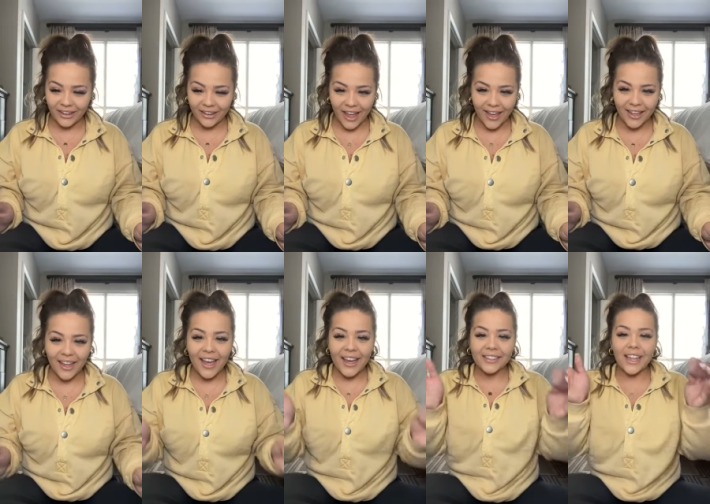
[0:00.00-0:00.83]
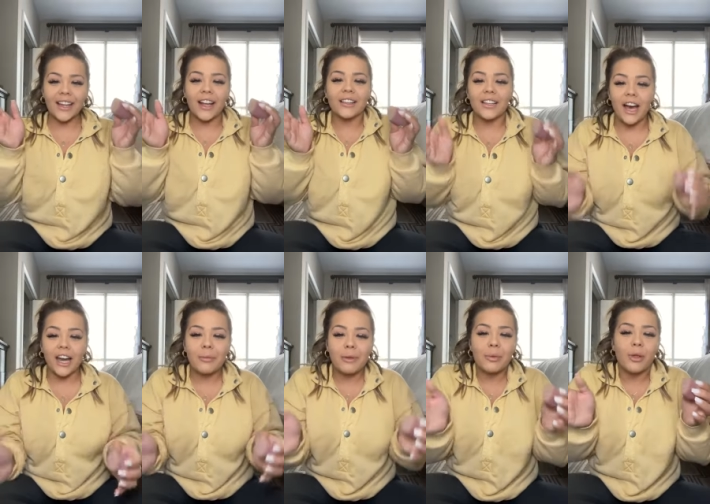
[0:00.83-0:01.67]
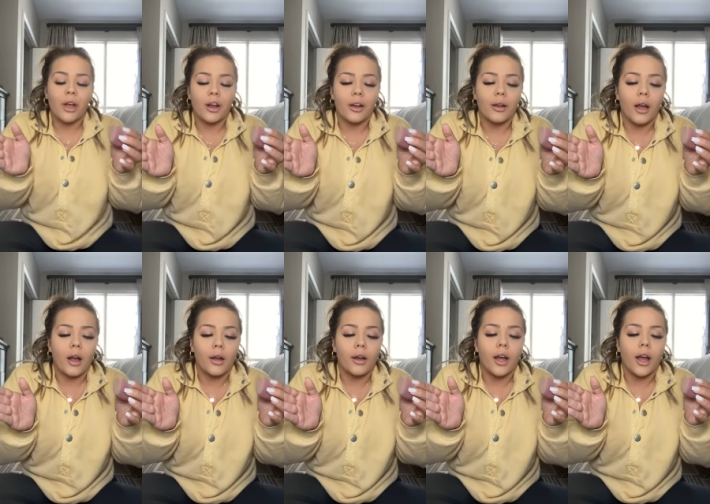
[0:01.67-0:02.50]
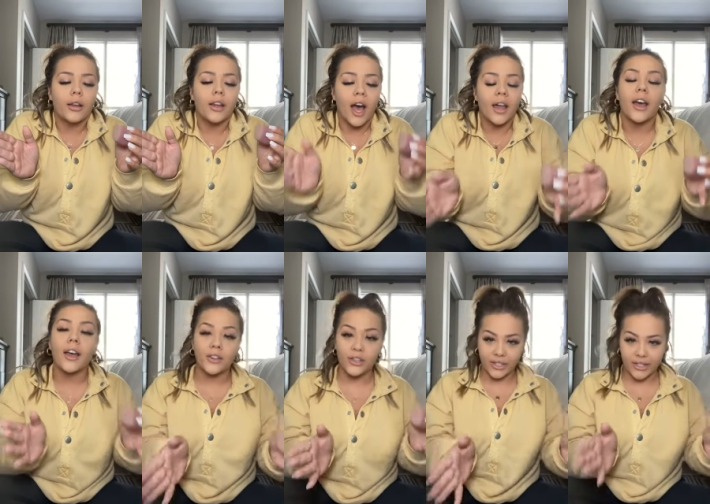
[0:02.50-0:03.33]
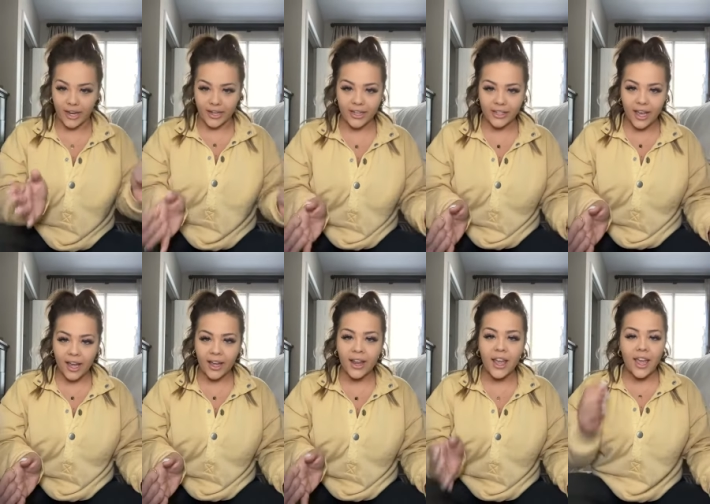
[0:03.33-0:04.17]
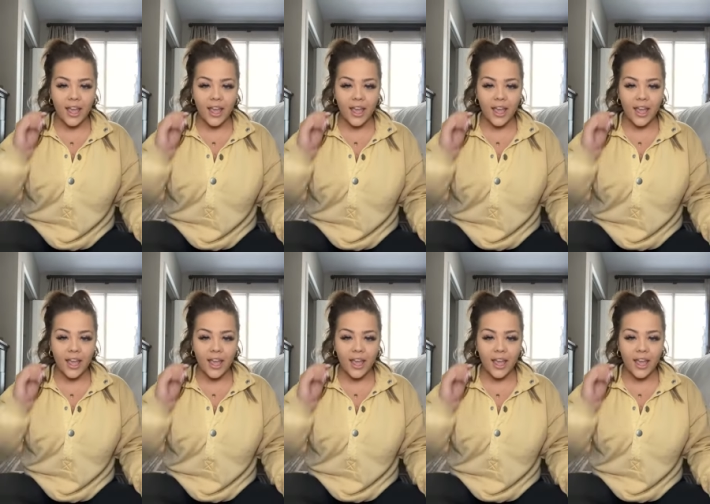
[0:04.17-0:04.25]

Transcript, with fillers: okay like a lot of people are are not understanding that